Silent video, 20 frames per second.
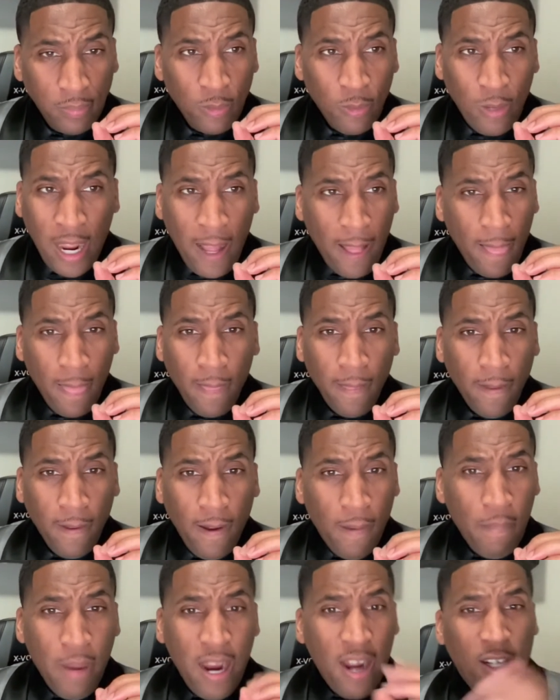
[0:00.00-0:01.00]
right?
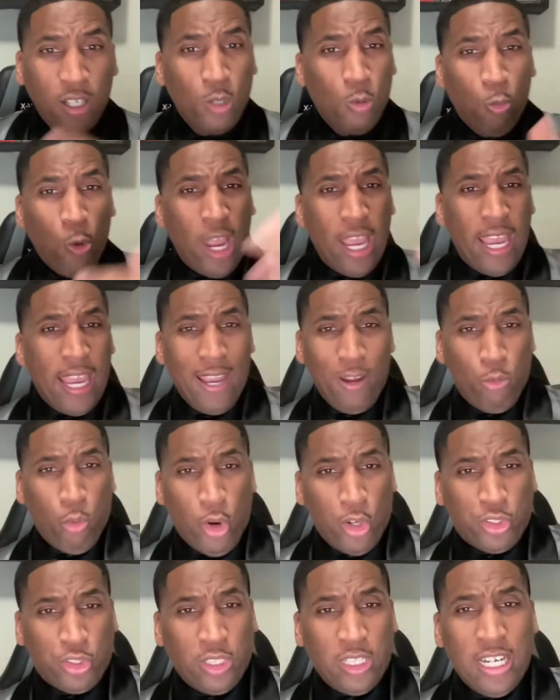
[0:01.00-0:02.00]
America way
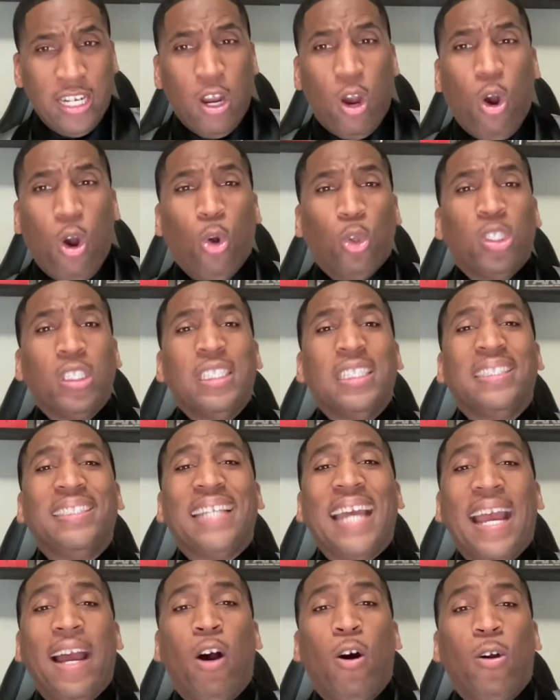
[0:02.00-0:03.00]
worse than those.
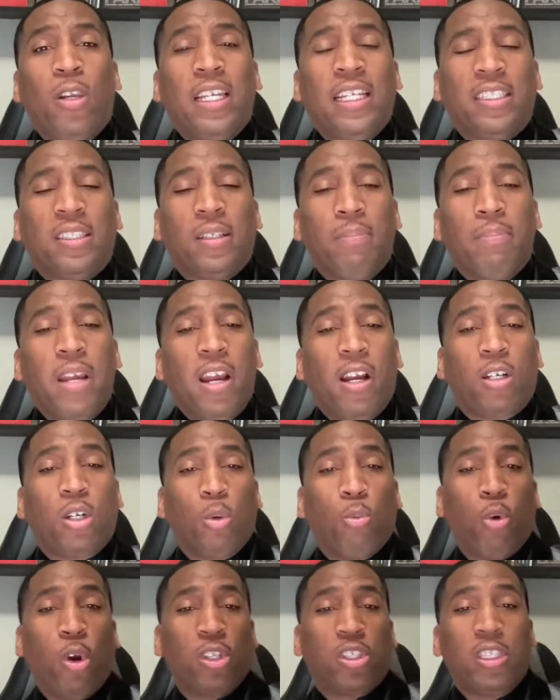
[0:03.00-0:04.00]
Not only is
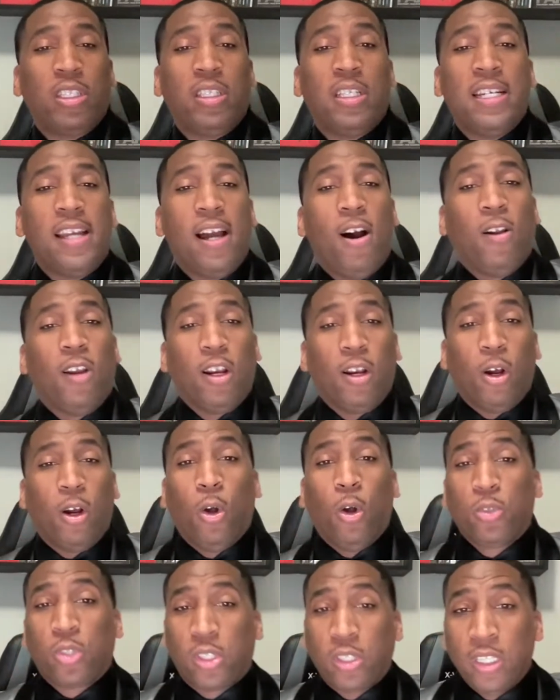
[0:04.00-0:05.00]
America worse than all of
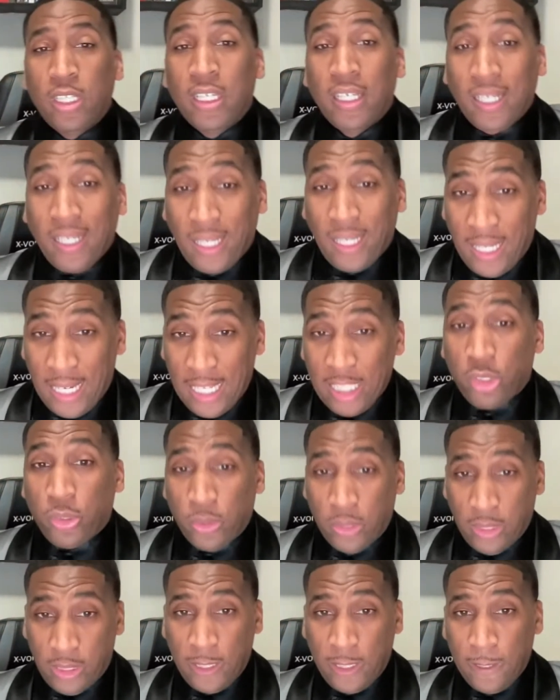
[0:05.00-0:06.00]
those
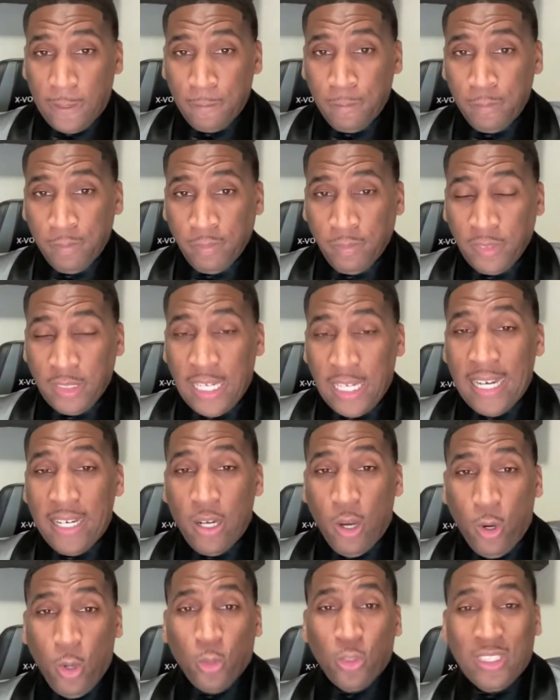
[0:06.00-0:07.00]
countries and
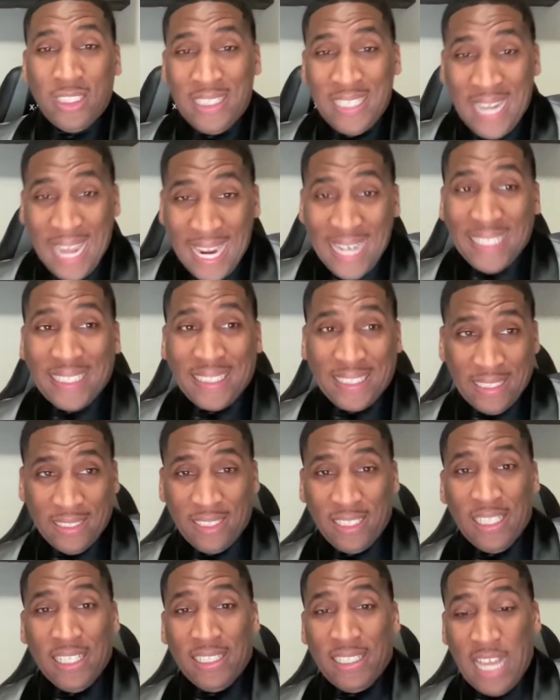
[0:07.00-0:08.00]
those
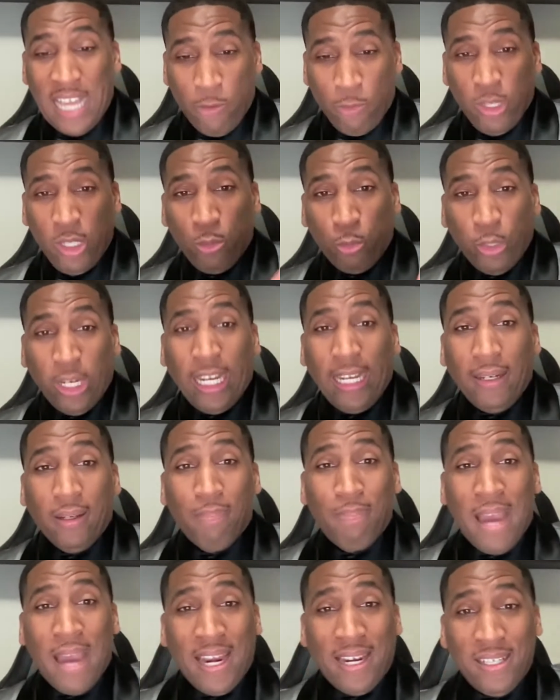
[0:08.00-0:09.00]
nations that we read
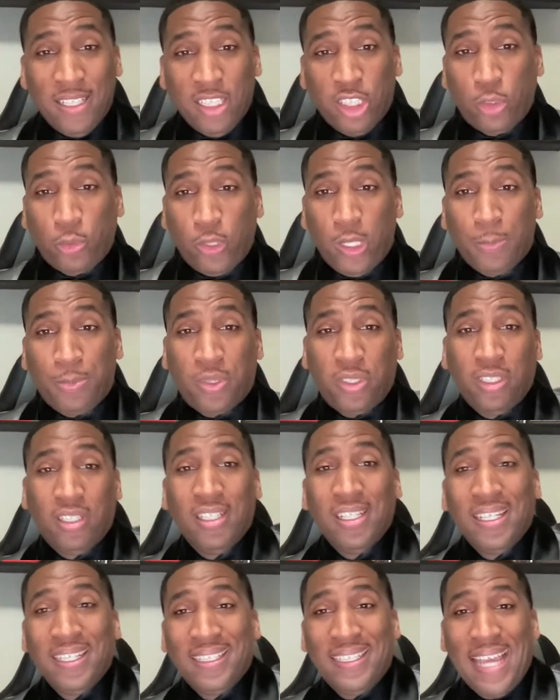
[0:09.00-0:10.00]
about in the
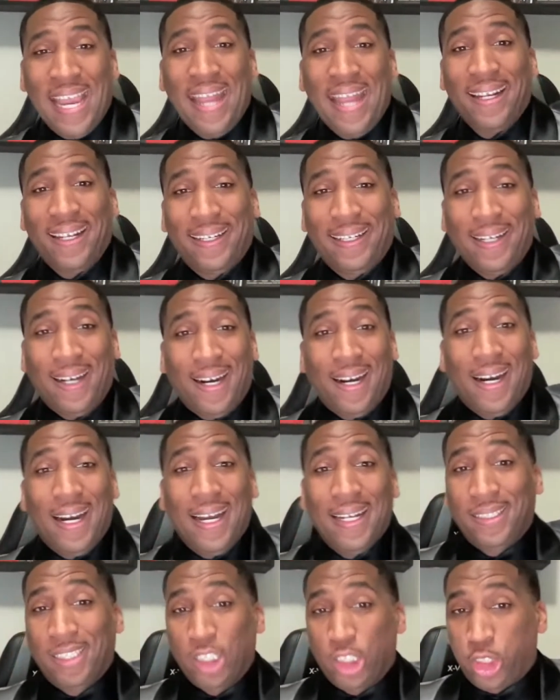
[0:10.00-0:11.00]
scripture that
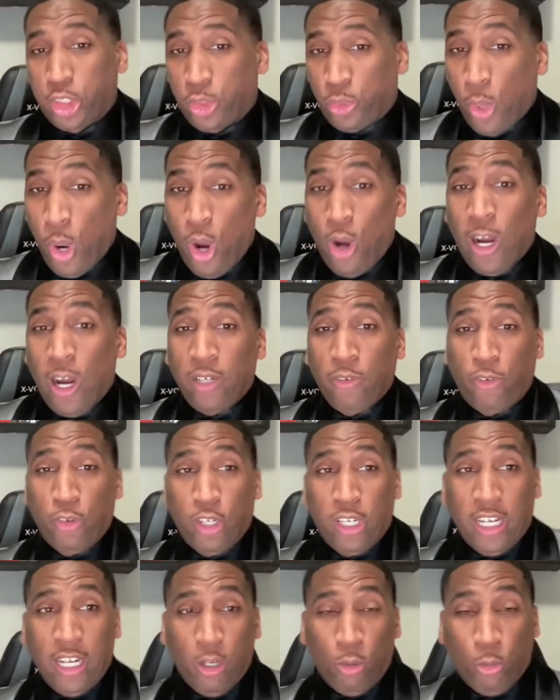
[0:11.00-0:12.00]
God destroyed
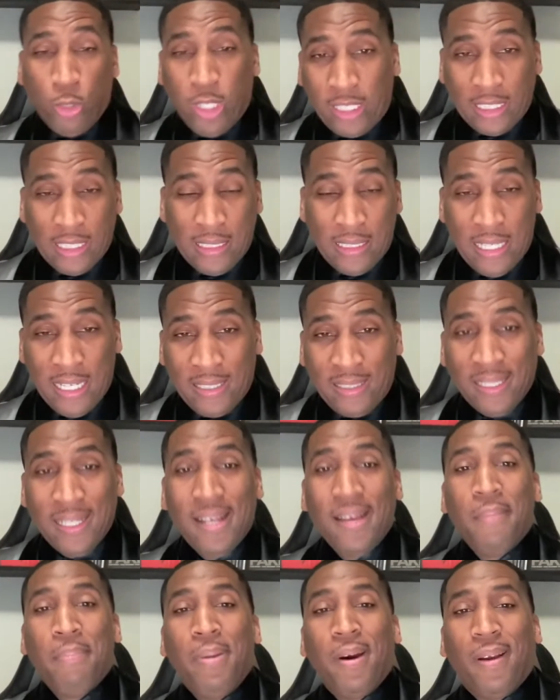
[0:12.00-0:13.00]
for their wickedness,
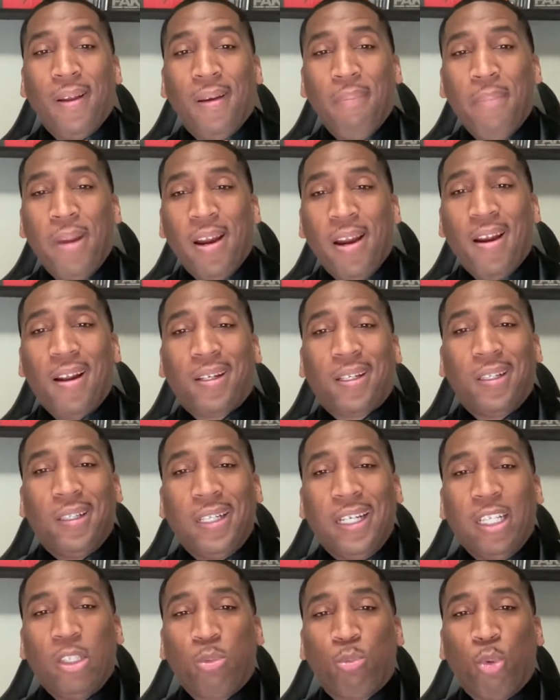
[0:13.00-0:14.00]
but America
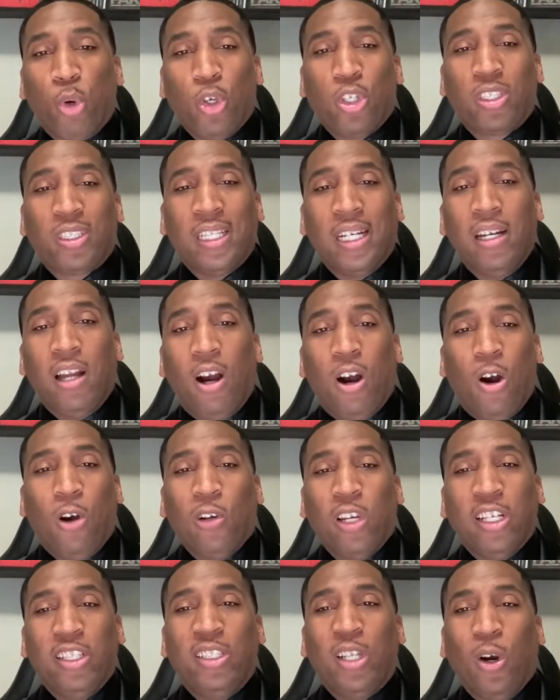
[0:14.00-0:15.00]
is worse than
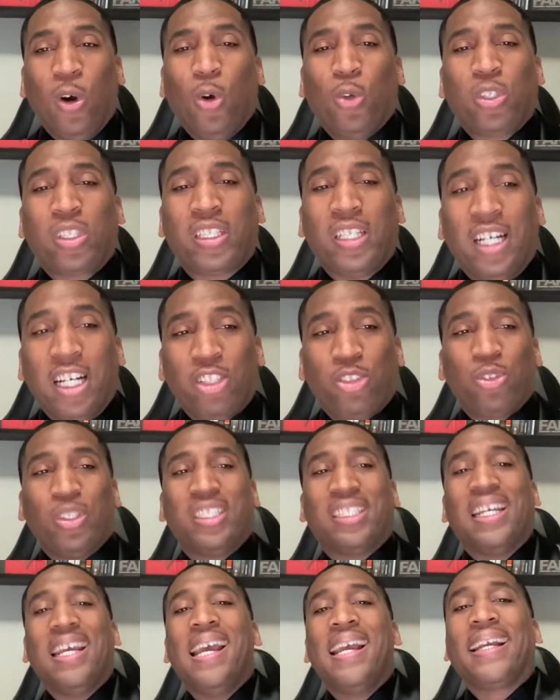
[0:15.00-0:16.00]
all of those
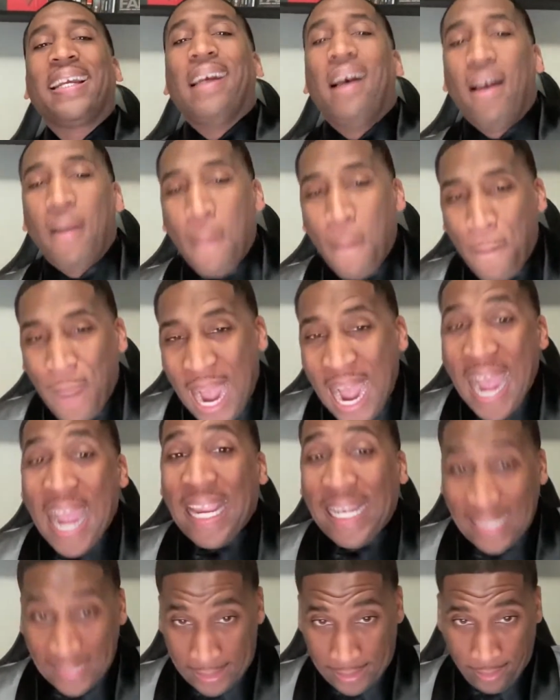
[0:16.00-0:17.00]
countries
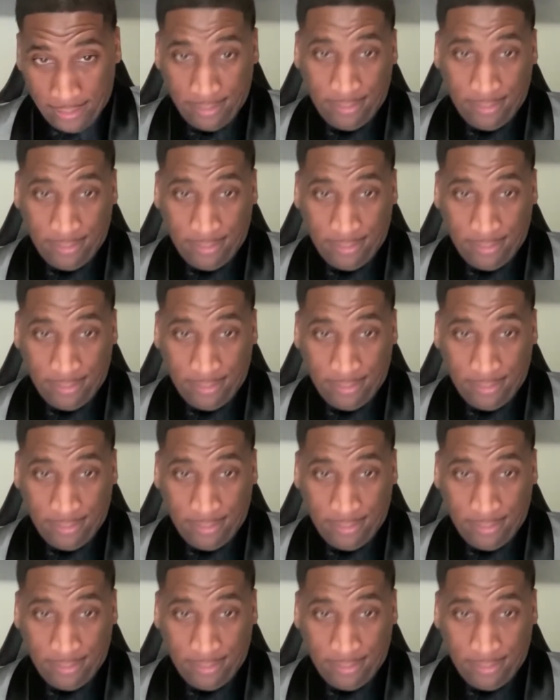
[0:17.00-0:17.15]
combined.